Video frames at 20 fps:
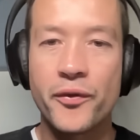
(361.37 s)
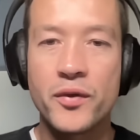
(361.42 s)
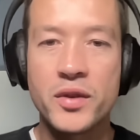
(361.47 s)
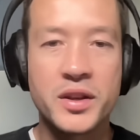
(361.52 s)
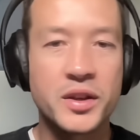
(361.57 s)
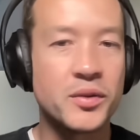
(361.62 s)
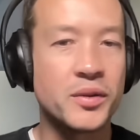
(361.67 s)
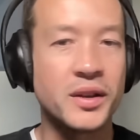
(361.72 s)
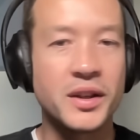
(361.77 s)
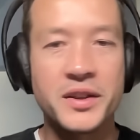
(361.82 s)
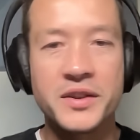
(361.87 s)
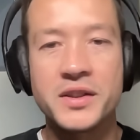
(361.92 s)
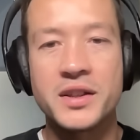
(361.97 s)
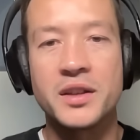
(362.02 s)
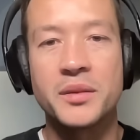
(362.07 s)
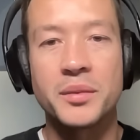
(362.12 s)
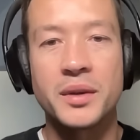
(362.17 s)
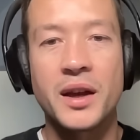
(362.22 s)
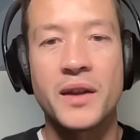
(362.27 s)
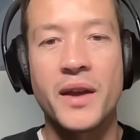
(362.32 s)
frequently
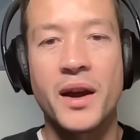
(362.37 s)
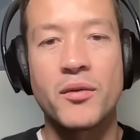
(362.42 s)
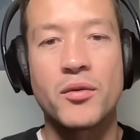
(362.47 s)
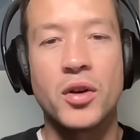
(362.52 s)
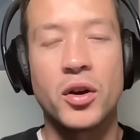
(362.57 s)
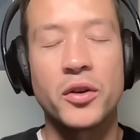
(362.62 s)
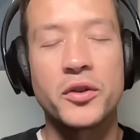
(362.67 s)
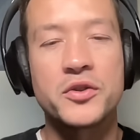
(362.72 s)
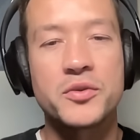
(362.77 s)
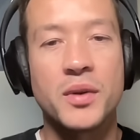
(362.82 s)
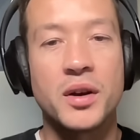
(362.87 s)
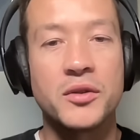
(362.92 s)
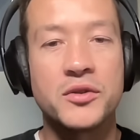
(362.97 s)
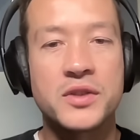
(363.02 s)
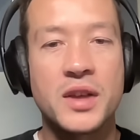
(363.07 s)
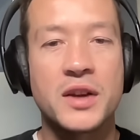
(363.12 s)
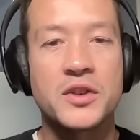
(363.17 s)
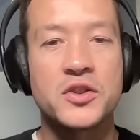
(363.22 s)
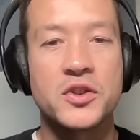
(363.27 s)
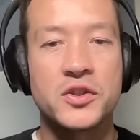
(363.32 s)
see them get that wrong as well.
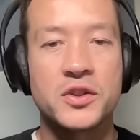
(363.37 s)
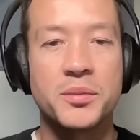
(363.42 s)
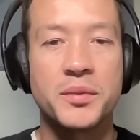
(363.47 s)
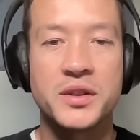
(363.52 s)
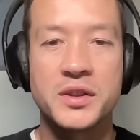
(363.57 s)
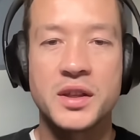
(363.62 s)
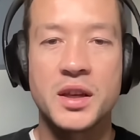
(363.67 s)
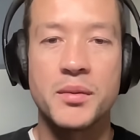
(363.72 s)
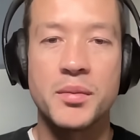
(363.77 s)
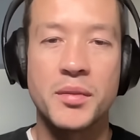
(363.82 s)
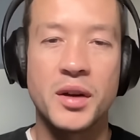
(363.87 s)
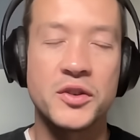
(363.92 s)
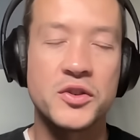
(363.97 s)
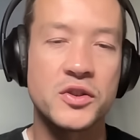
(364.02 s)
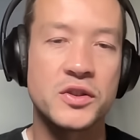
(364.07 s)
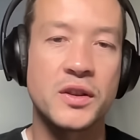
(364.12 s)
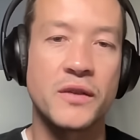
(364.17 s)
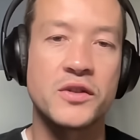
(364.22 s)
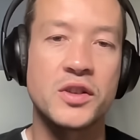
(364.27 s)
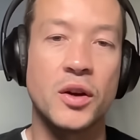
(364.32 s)
So that's just something to keep in mind.
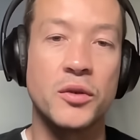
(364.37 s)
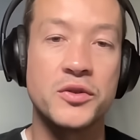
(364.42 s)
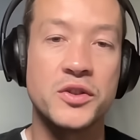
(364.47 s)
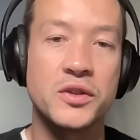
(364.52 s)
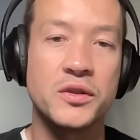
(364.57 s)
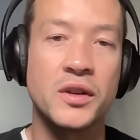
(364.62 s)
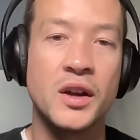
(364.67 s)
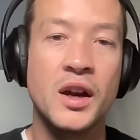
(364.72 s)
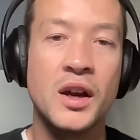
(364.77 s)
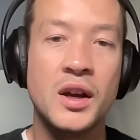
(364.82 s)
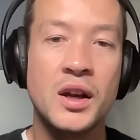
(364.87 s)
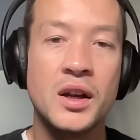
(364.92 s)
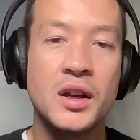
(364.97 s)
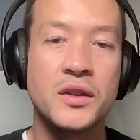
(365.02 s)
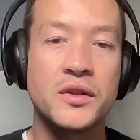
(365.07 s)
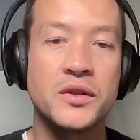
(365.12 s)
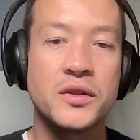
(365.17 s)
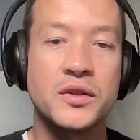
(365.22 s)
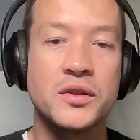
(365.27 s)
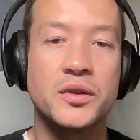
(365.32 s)
Just because I've told you
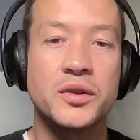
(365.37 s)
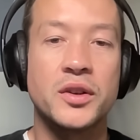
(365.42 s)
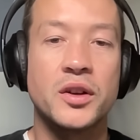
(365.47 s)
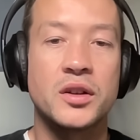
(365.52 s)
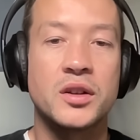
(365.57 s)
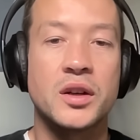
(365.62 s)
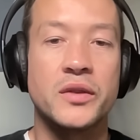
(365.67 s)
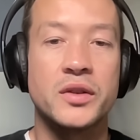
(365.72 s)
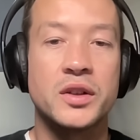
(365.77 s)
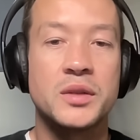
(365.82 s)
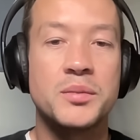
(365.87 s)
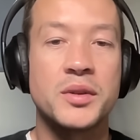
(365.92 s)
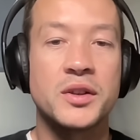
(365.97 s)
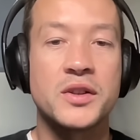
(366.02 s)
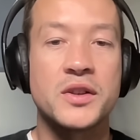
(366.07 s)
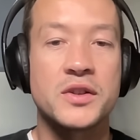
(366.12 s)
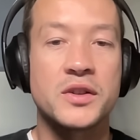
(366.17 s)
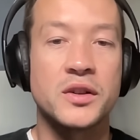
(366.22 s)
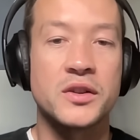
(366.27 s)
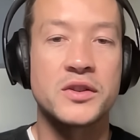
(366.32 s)
you're not covered
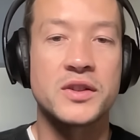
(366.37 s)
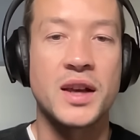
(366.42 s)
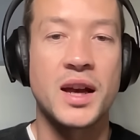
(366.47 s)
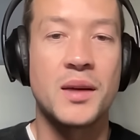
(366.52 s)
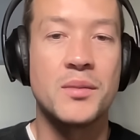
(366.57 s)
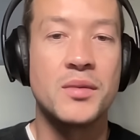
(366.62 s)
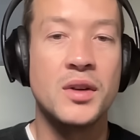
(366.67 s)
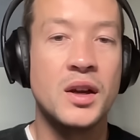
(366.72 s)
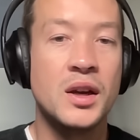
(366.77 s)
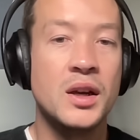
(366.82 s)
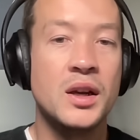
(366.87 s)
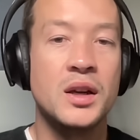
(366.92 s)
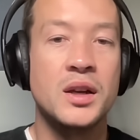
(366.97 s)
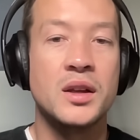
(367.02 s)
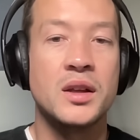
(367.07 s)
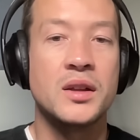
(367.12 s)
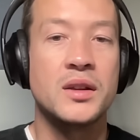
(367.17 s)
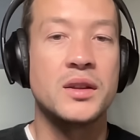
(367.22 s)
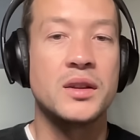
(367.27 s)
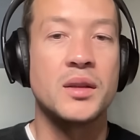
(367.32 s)
because it's not a scam,
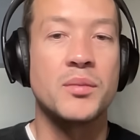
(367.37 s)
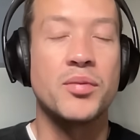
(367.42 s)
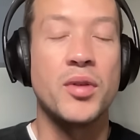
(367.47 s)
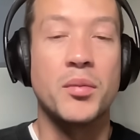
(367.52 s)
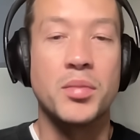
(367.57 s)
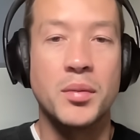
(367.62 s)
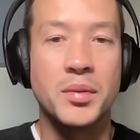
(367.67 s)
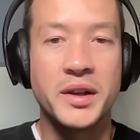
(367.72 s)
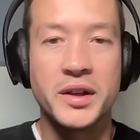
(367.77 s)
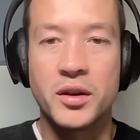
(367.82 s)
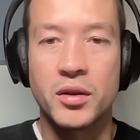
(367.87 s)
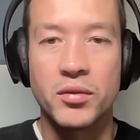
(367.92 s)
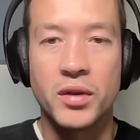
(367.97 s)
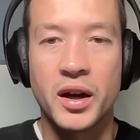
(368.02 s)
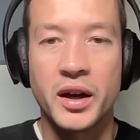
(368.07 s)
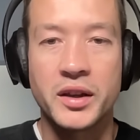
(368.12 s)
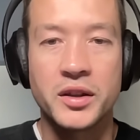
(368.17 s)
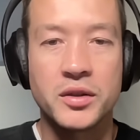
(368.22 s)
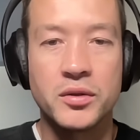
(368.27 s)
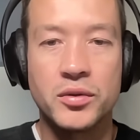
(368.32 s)
they're probably not
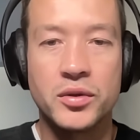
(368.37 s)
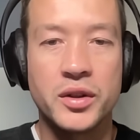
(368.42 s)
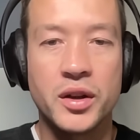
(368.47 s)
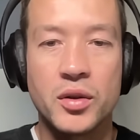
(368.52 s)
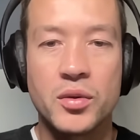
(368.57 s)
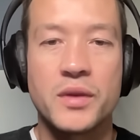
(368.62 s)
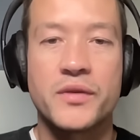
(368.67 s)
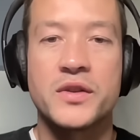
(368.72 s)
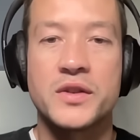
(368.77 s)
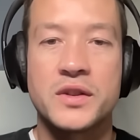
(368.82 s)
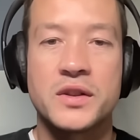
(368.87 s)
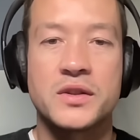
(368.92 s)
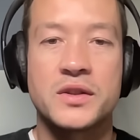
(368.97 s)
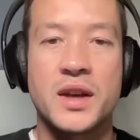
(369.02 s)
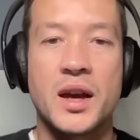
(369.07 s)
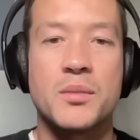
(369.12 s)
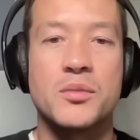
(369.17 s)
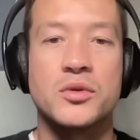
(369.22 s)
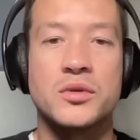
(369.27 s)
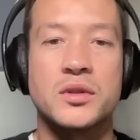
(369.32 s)
right. You will know if it's a
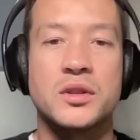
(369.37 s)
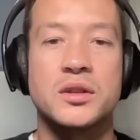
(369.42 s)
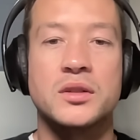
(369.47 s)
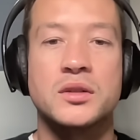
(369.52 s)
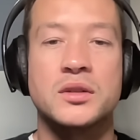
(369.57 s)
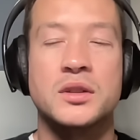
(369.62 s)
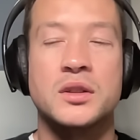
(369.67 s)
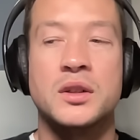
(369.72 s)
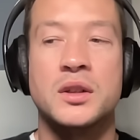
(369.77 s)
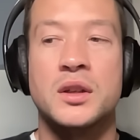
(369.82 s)
scam or not,